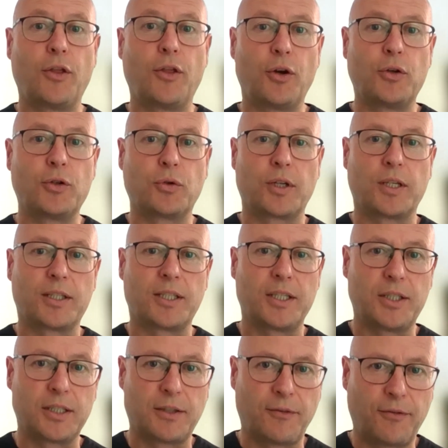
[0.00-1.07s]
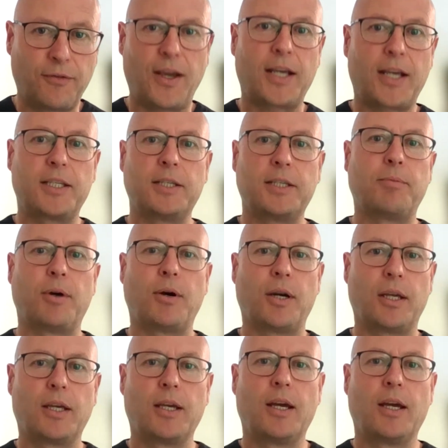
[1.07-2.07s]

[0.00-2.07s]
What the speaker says: those organizations affected by,